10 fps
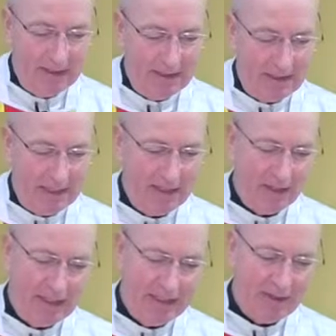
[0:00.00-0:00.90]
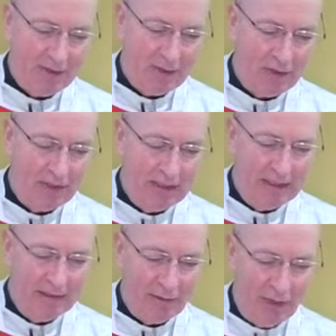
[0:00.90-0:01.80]
Nathanael answered,
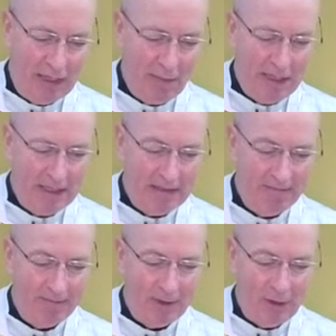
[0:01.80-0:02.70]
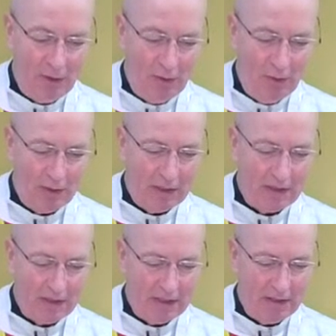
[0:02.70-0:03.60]
"Rabbi, you are the
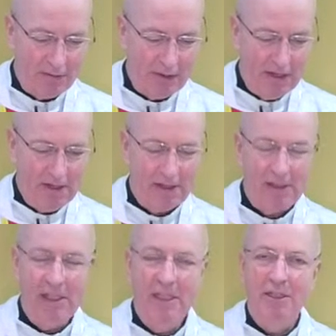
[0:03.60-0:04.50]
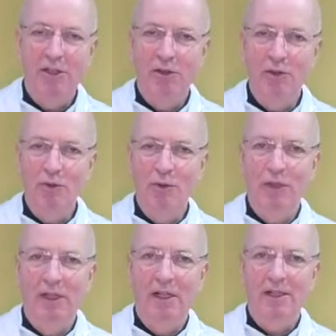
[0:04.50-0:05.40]
Son of God.
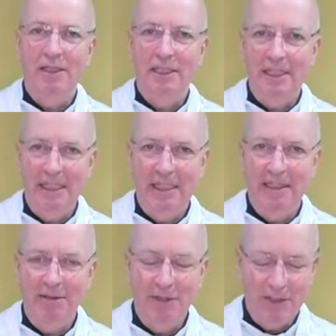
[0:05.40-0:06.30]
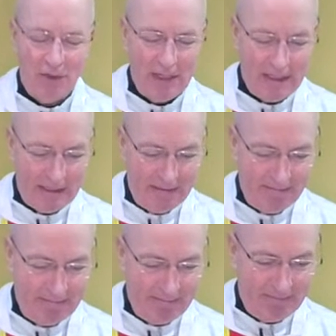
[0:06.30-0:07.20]
You are the King of Israel."
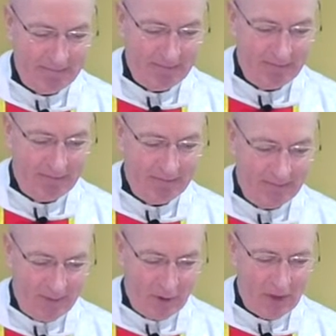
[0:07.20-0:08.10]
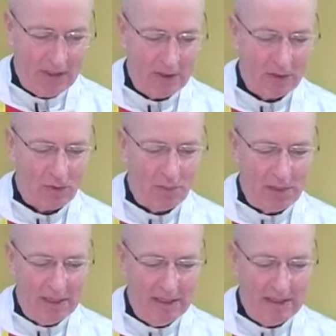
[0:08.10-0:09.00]
Jesus
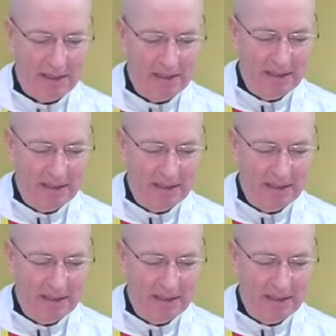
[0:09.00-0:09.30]
replied,